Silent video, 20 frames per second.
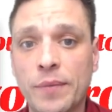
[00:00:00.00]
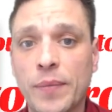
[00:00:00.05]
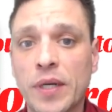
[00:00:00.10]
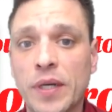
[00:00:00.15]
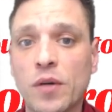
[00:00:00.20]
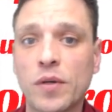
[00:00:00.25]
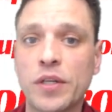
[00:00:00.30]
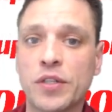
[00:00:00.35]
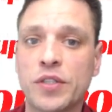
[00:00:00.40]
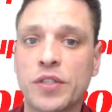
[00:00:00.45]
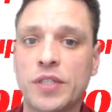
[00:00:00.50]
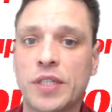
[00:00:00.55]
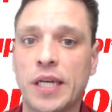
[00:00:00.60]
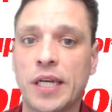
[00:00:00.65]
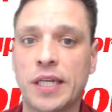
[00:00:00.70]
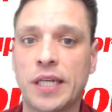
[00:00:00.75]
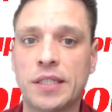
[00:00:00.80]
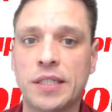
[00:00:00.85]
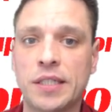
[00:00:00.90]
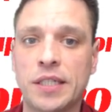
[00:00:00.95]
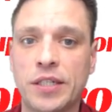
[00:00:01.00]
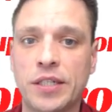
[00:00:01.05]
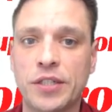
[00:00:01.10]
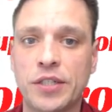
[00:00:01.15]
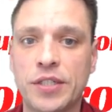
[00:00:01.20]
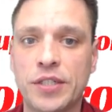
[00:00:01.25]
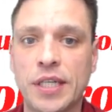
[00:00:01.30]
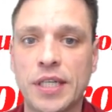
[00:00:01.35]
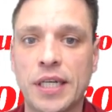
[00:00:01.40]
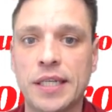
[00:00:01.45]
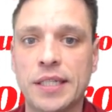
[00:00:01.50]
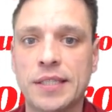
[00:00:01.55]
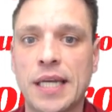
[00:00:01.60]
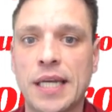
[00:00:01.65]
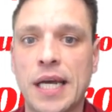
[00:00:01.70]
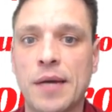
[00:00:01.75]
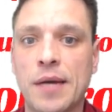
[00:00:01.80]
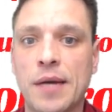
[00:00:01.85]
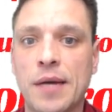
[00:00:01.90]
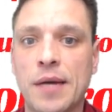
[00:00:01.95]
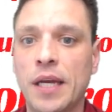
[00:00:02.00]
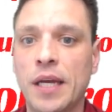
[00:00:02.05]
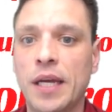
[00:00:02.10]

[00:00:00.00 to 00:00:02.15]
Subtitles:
But go to your settings here, your settings tab,